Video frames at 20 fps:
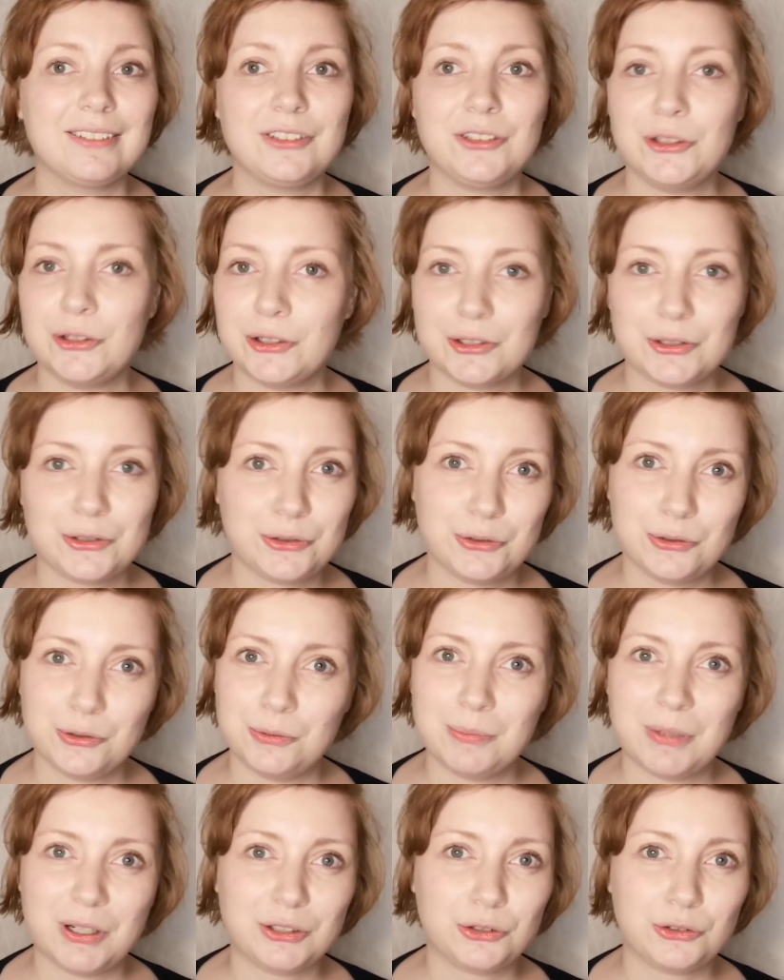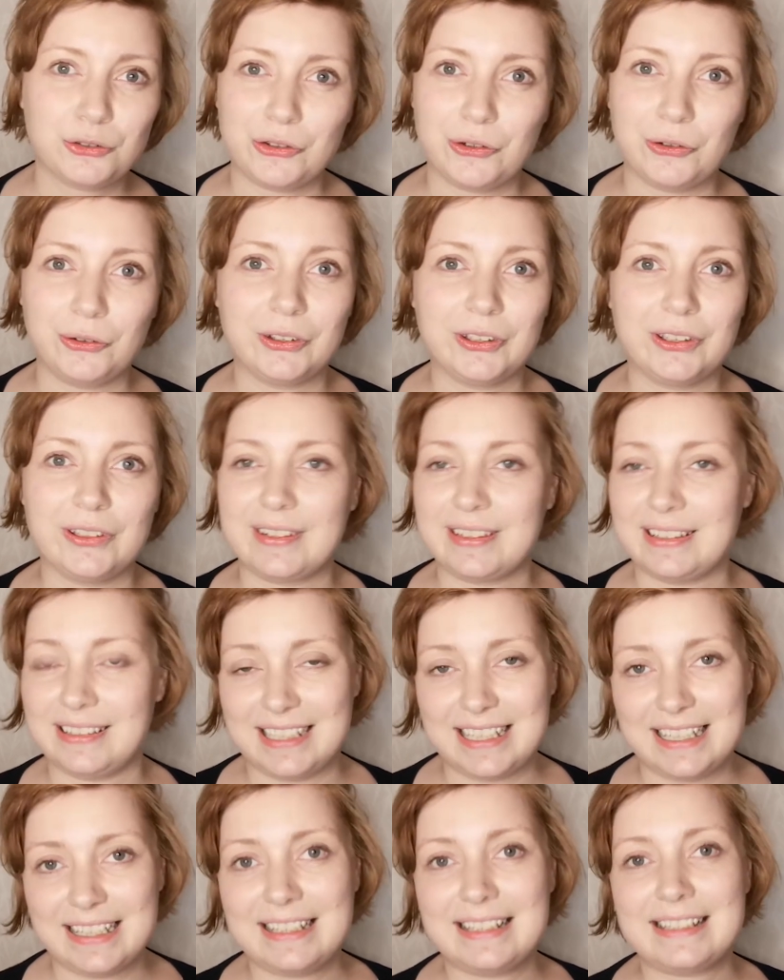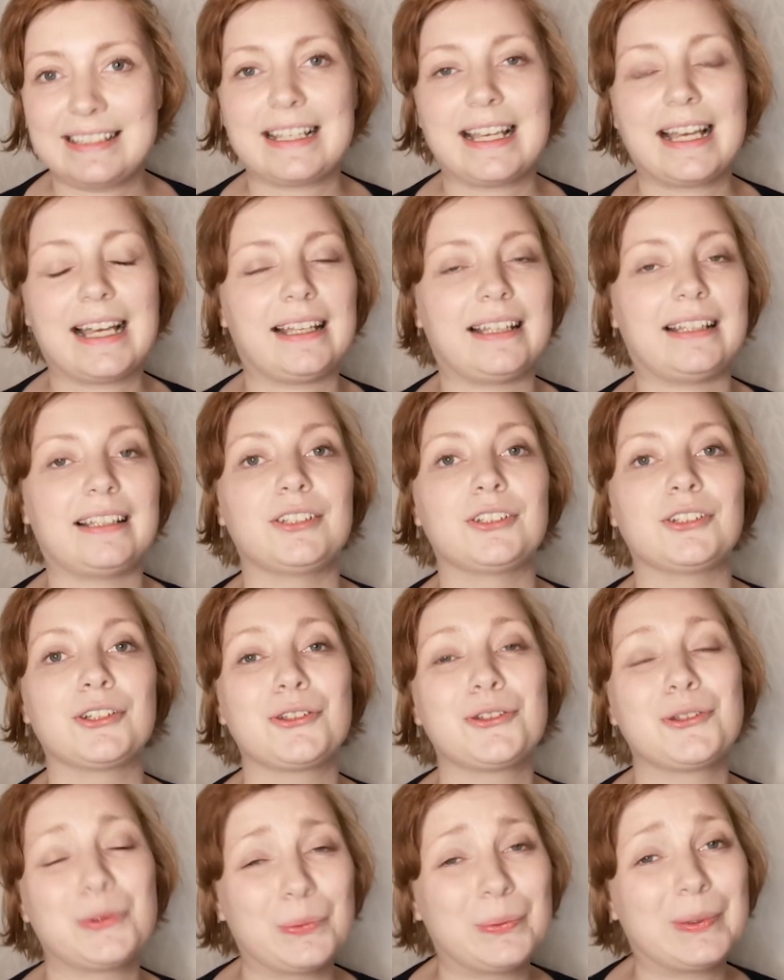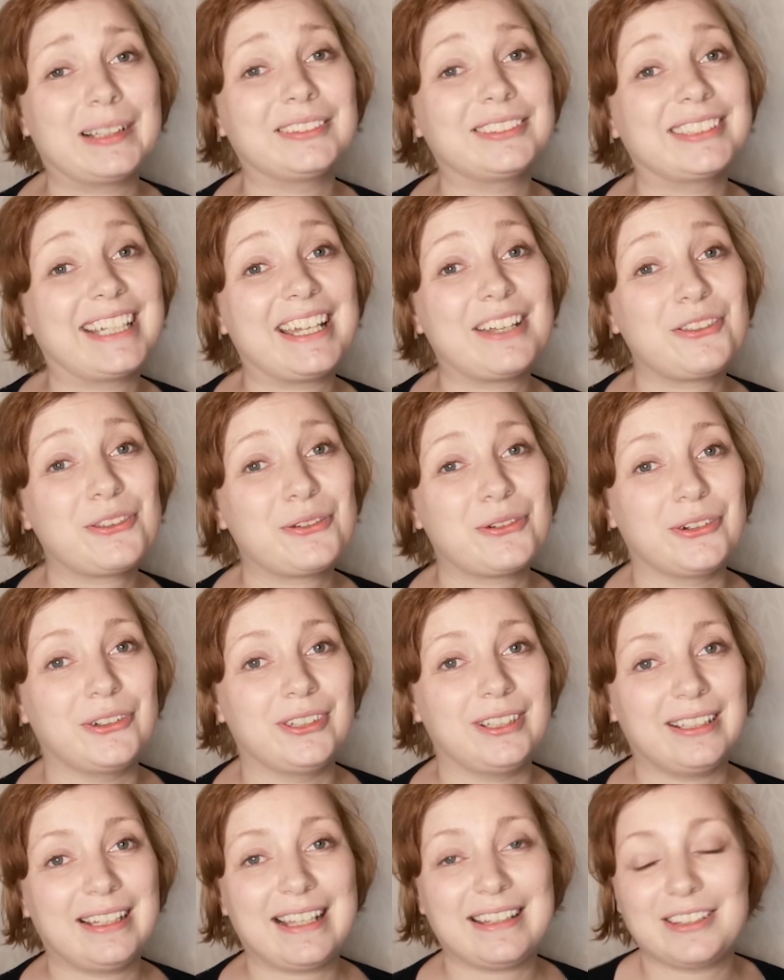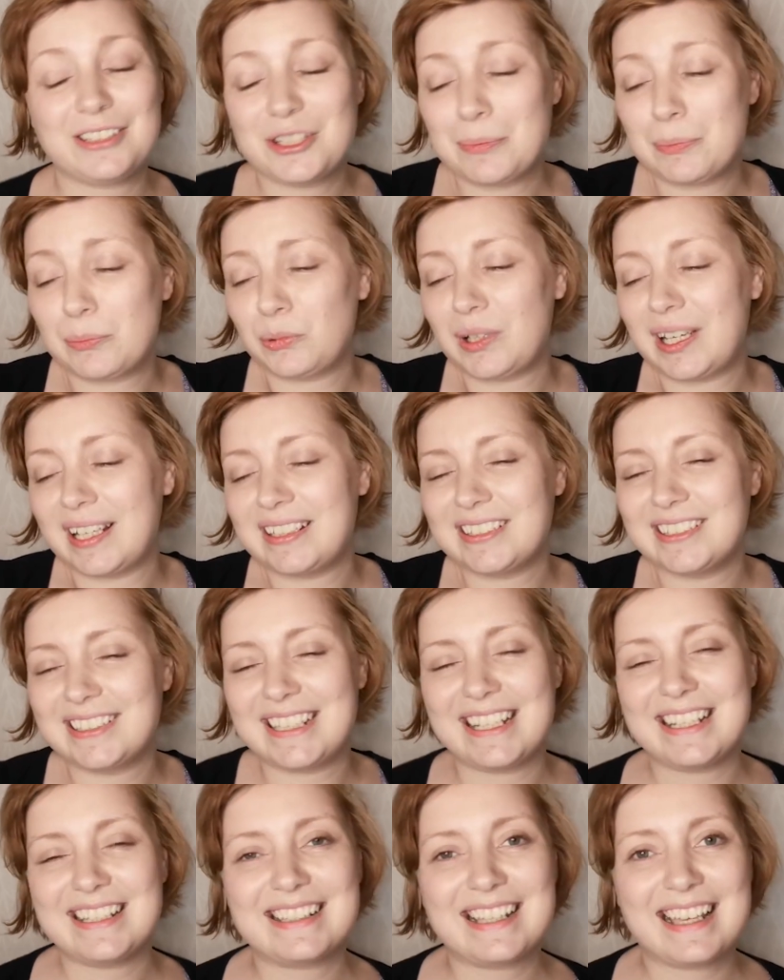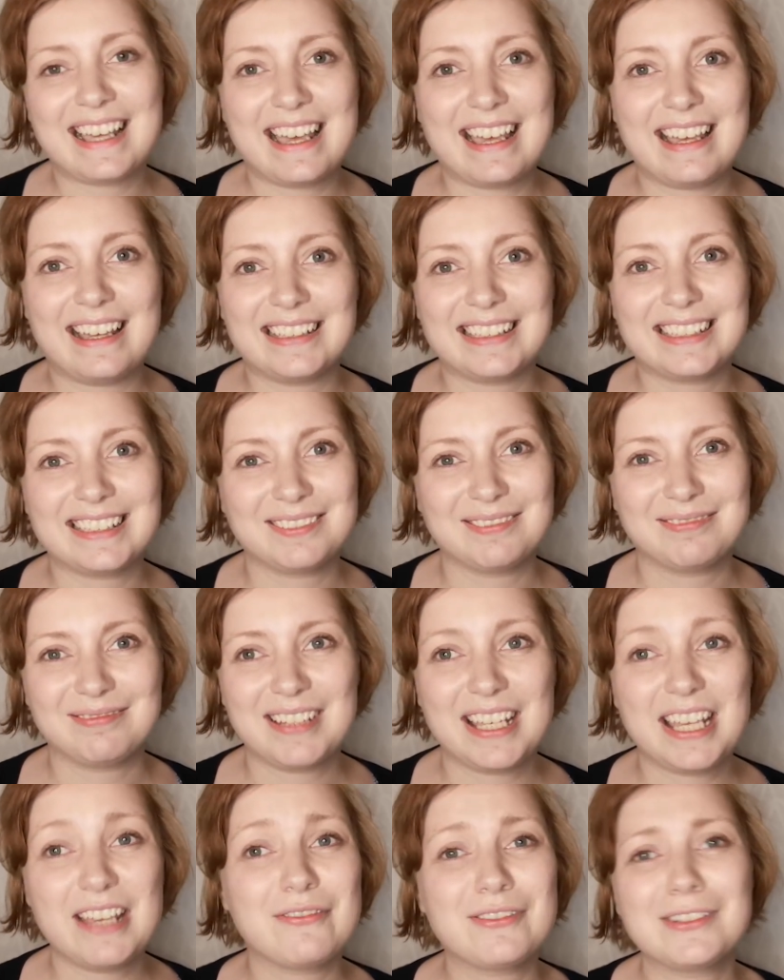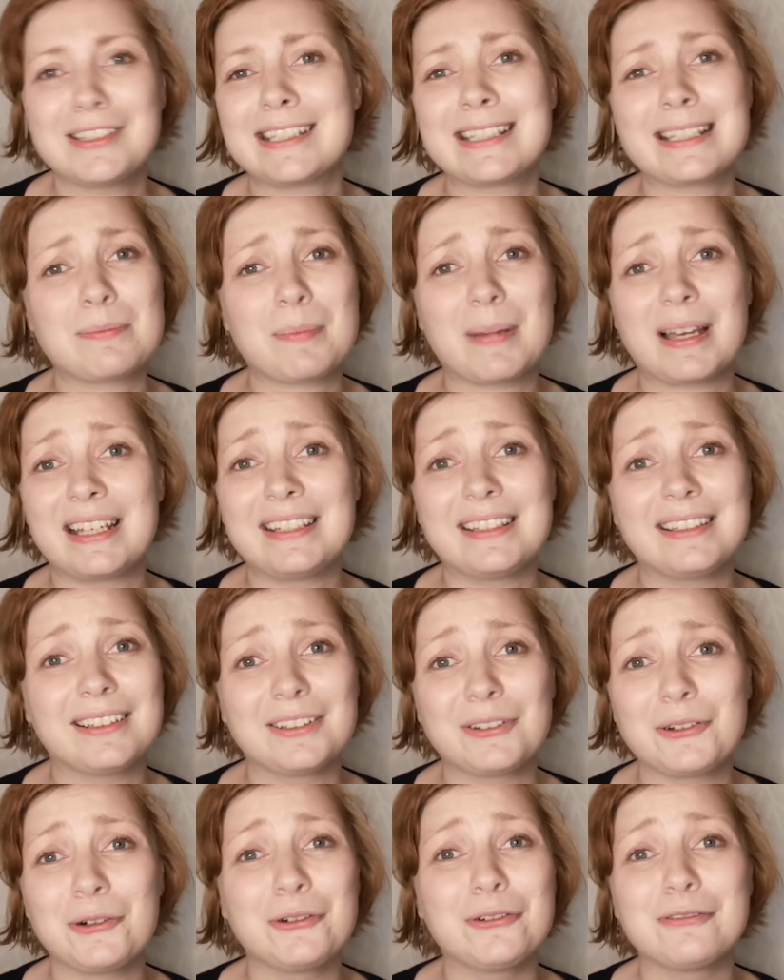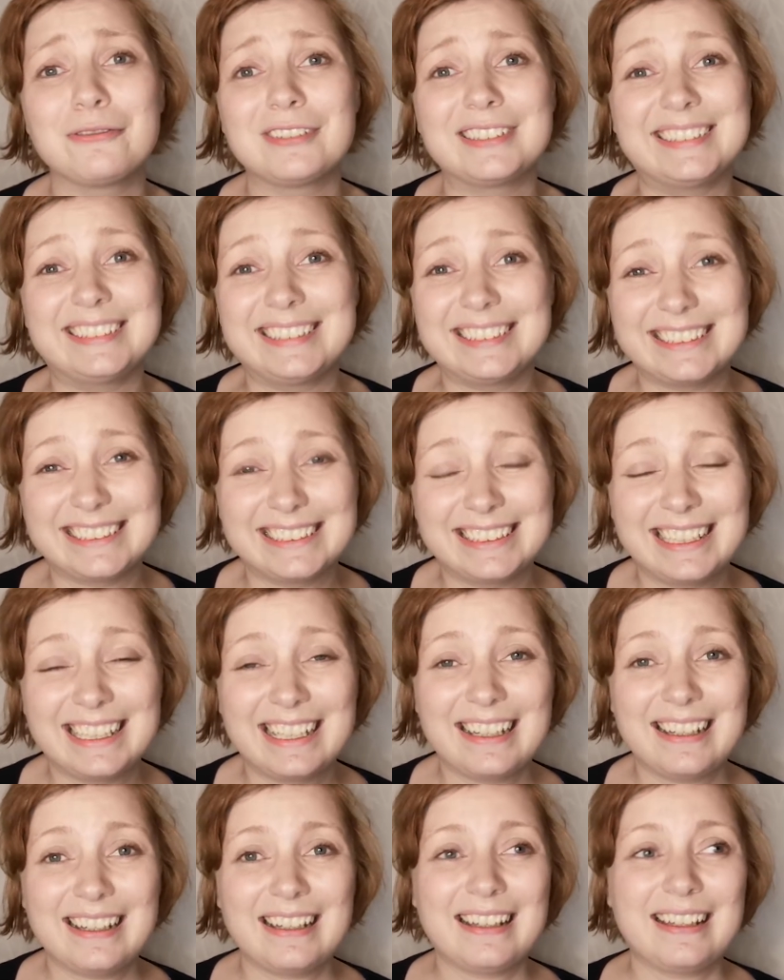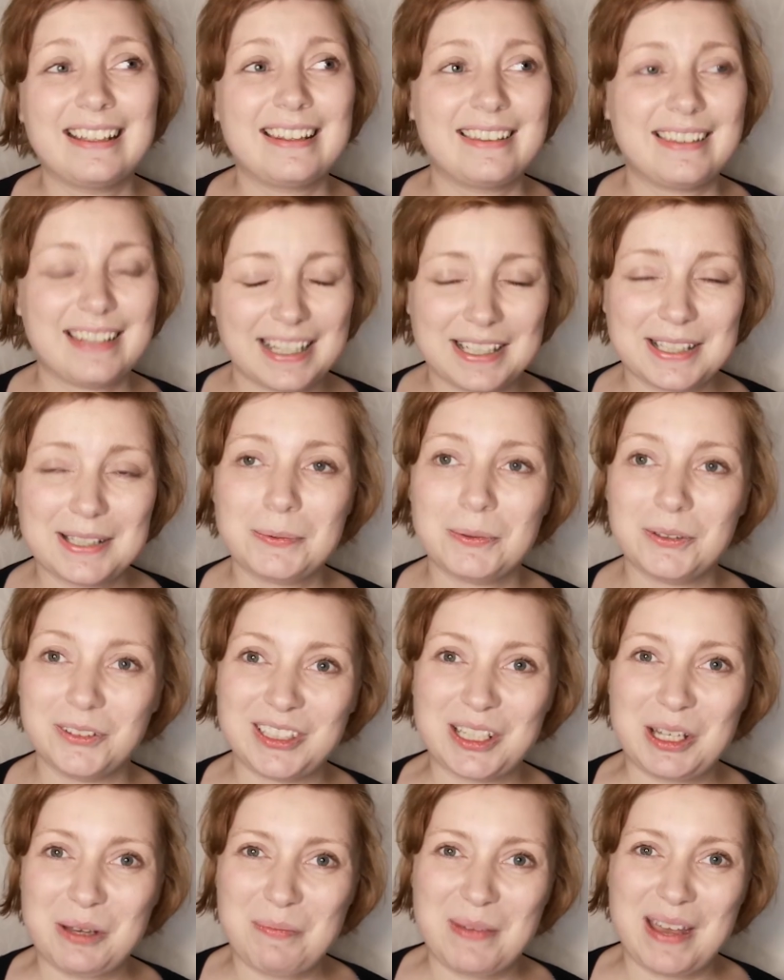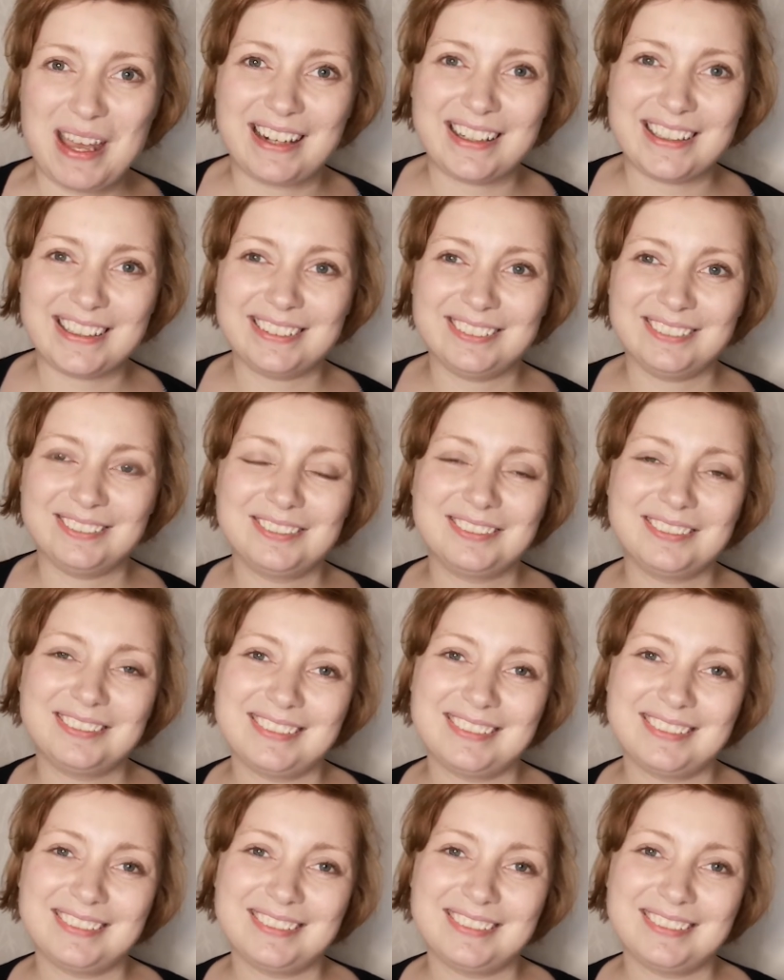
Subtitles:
you're so much stronger than this, and you will get through it. And there's brighter days ahead. Even despite COVID, things will get better.